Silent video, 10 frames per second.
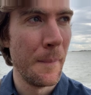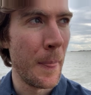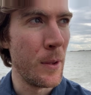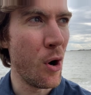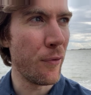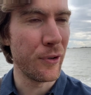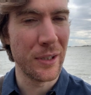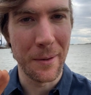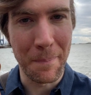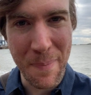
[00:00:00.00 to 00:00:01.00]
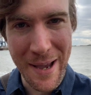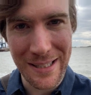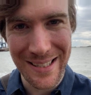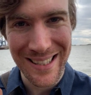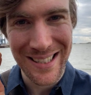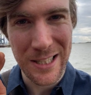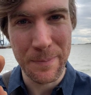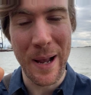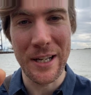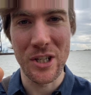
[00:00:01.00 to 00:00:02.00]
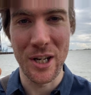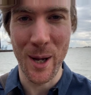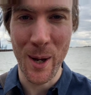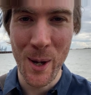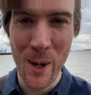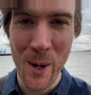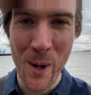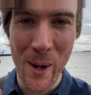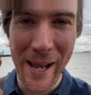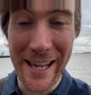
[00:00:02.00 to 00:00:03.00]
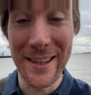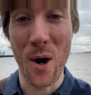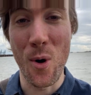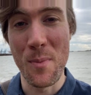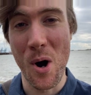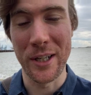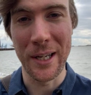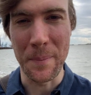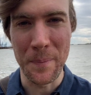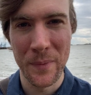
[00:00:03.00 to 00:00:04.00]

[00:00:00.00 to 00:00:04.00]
you're offering the best spatula in the whole market.